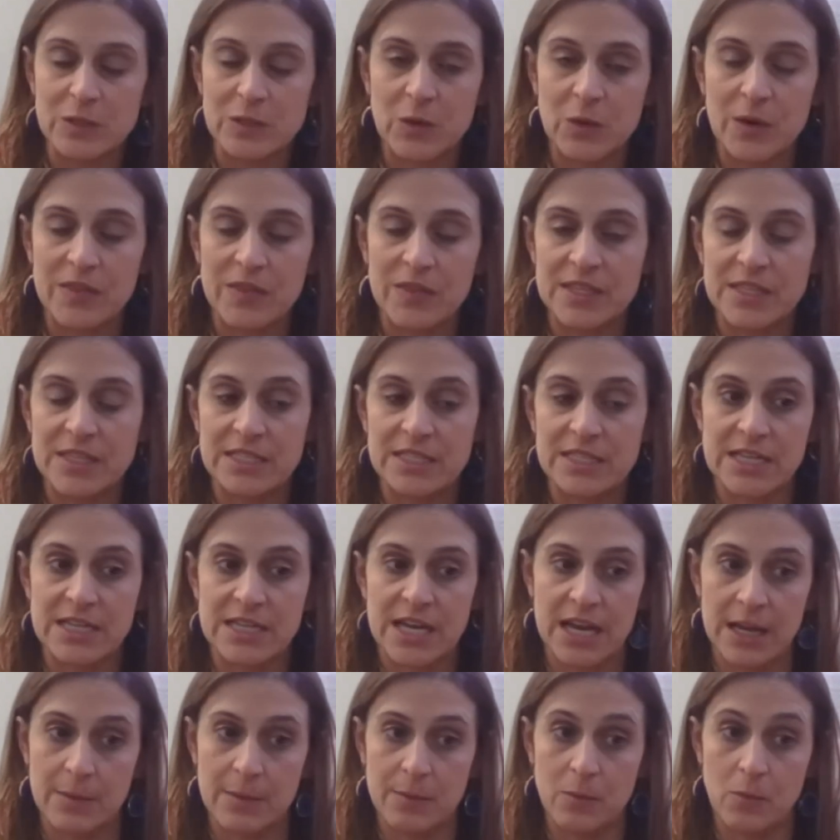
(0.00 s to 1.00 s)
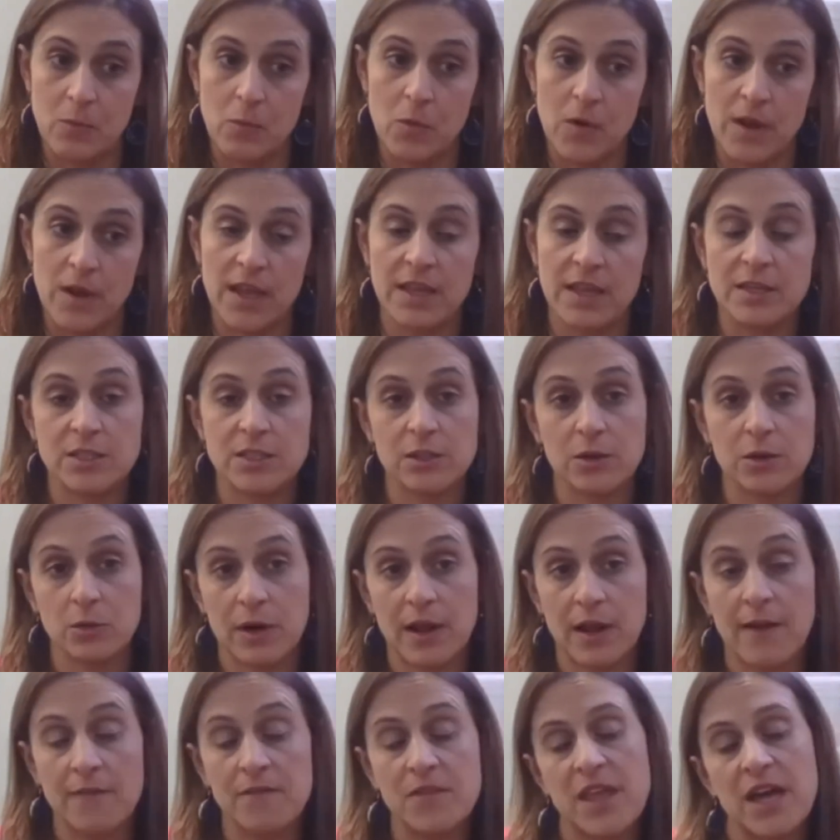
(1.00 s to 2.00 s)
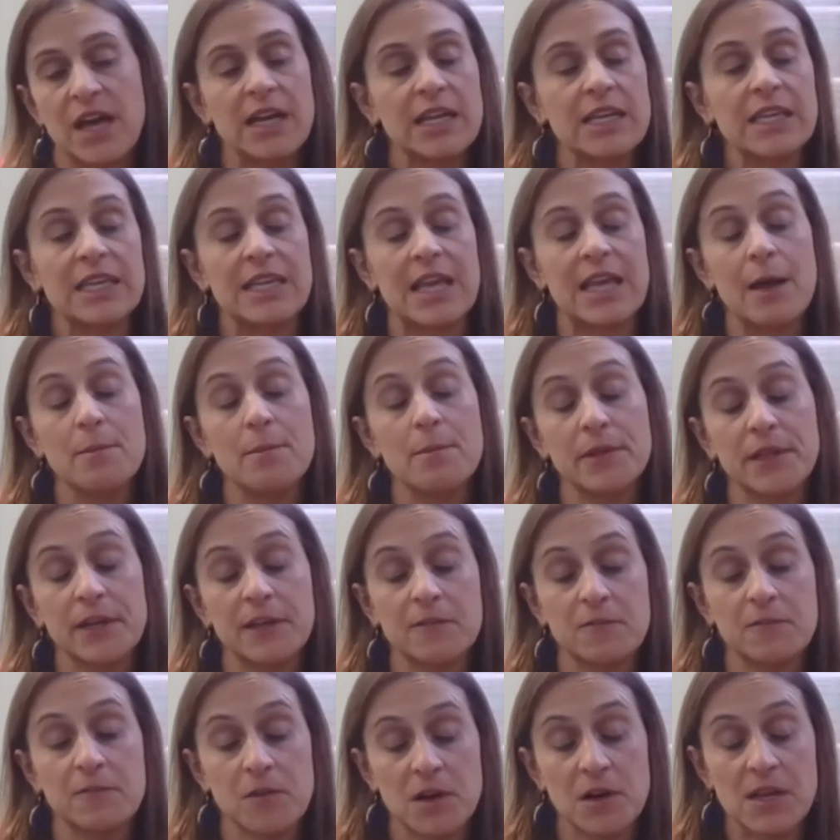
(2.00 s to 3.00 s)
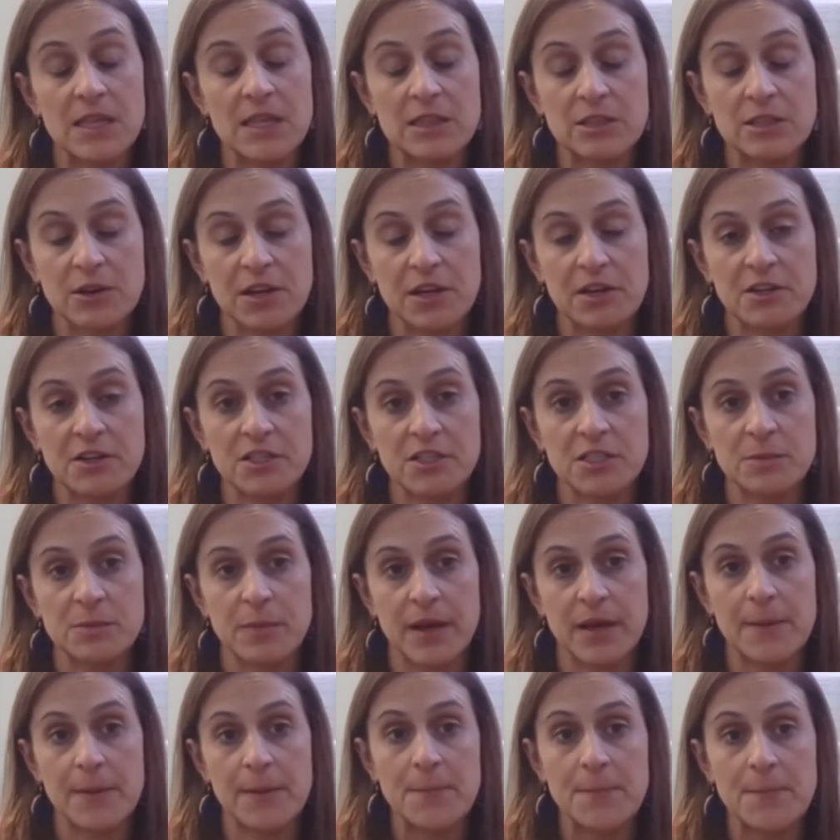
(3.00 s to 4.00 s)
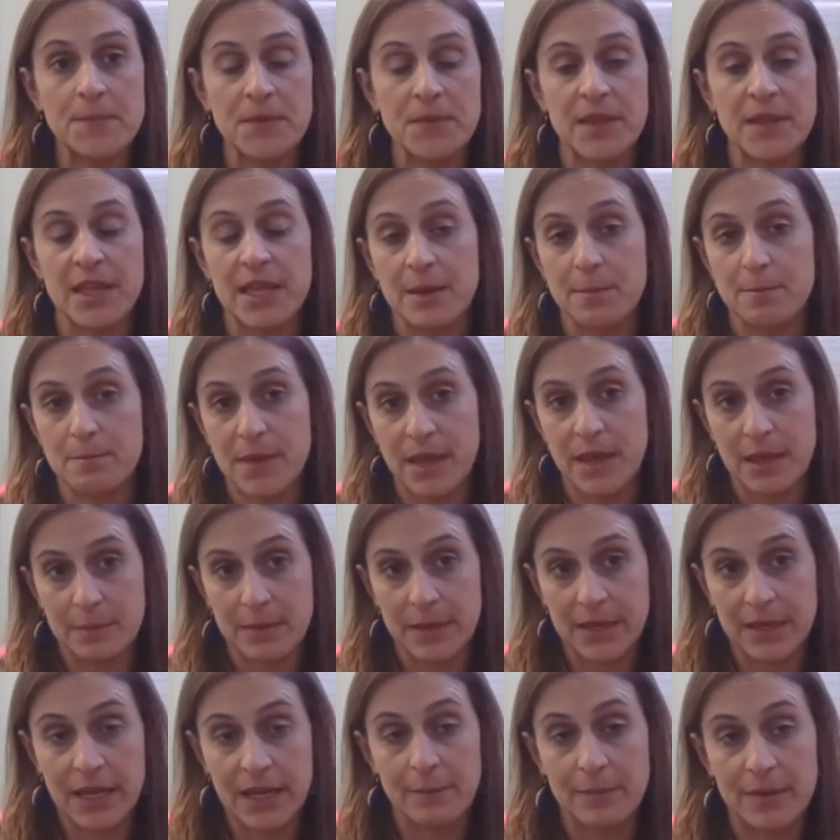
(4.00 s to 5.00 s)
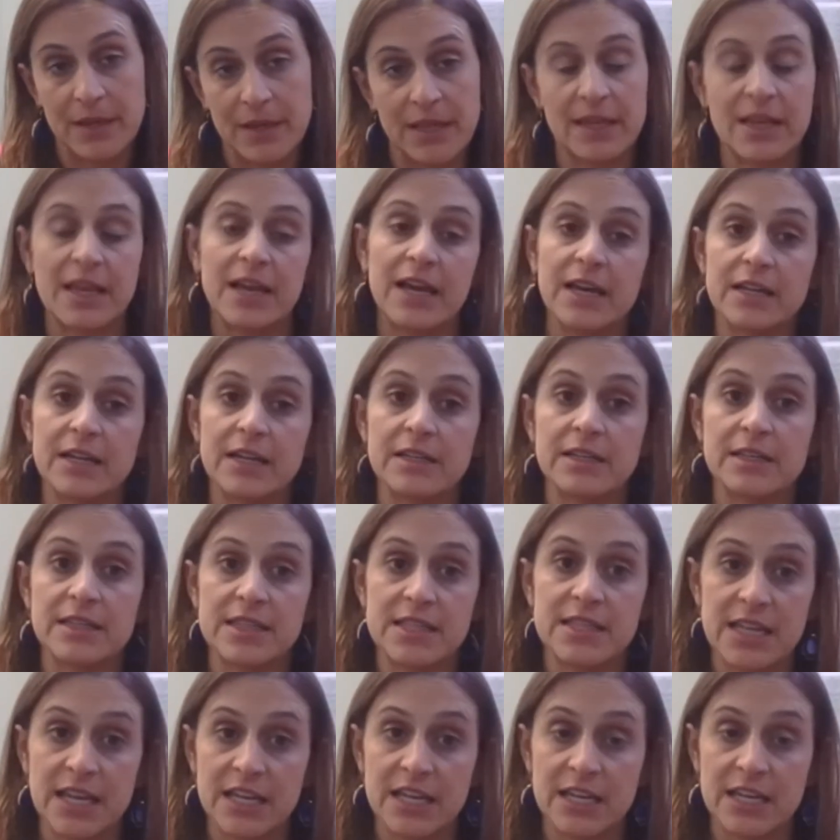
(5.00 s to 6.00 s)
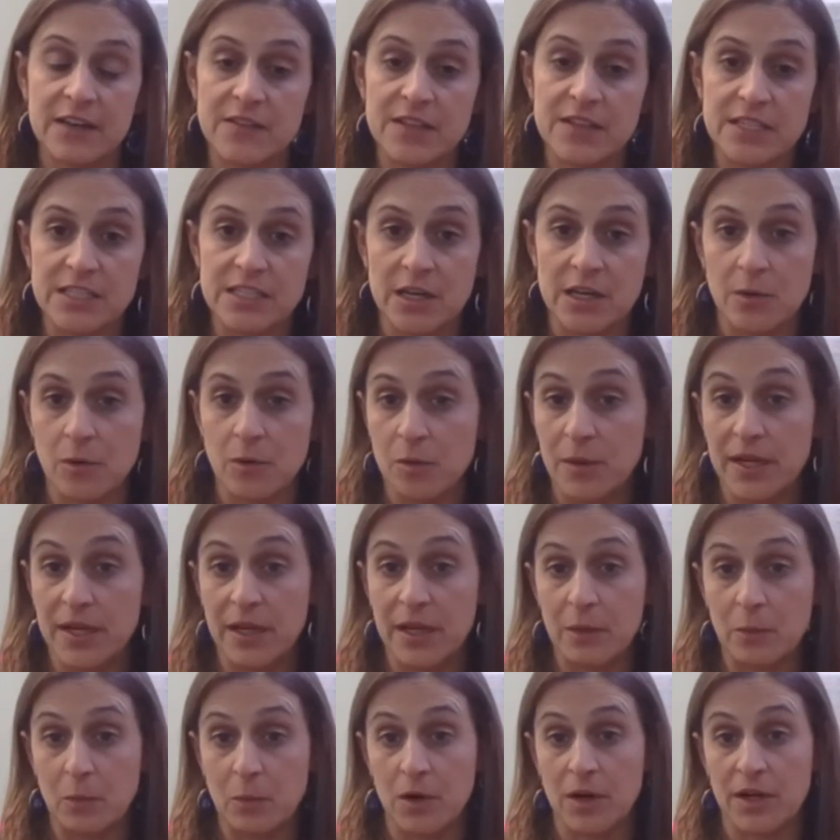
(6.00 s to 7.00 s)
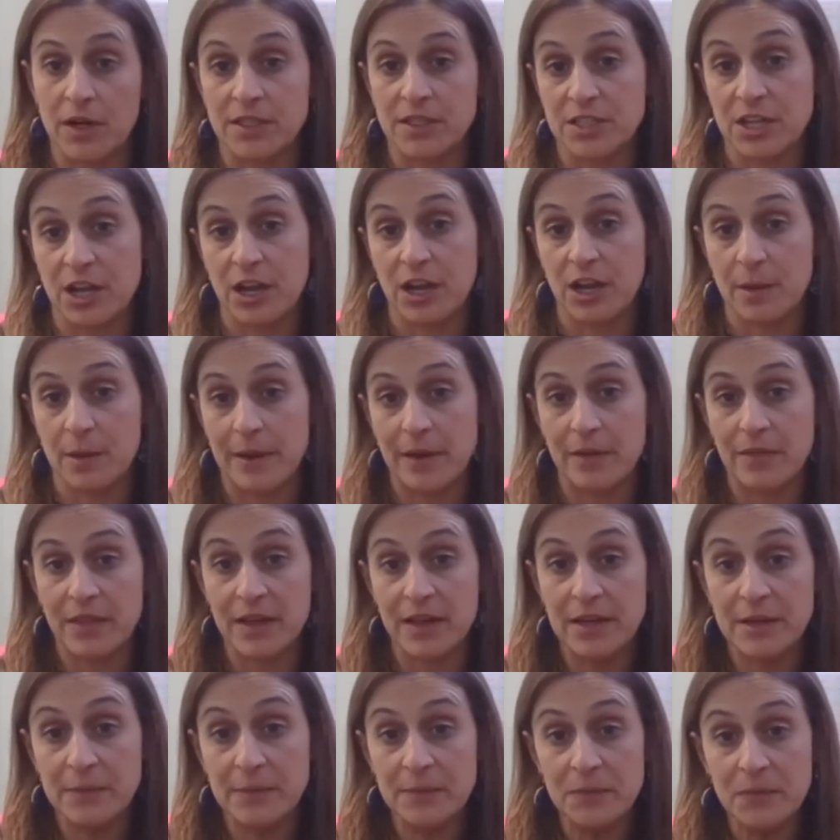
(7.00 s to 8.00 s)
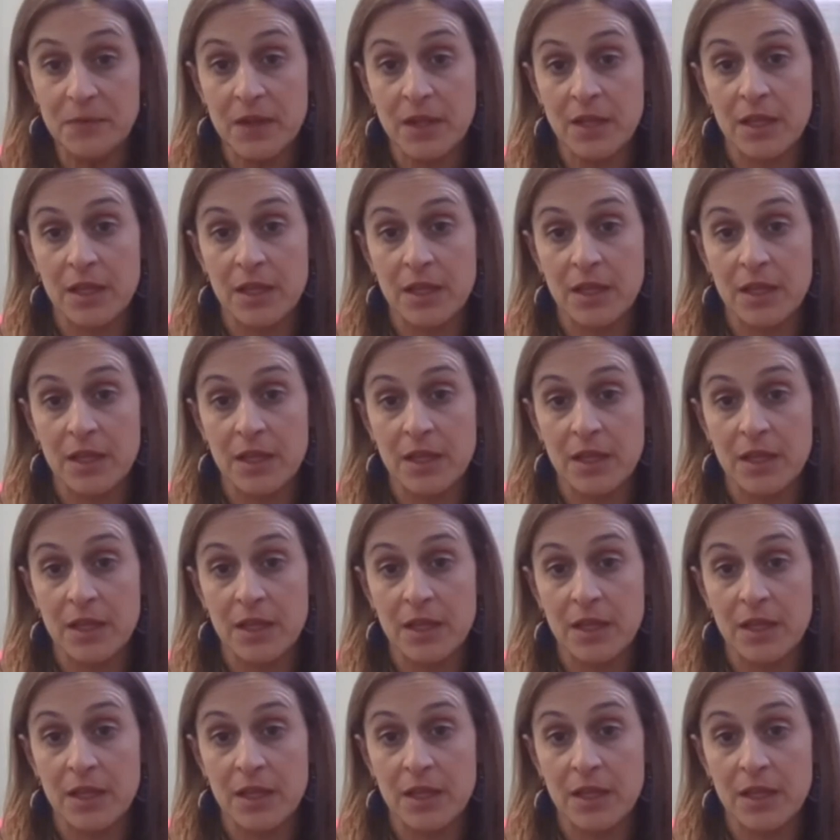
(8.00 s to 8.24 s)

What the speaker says: So at this time, we don't have that yet planned for our 8th graders, but it may be coming at the end of this year where we can work and talk about that.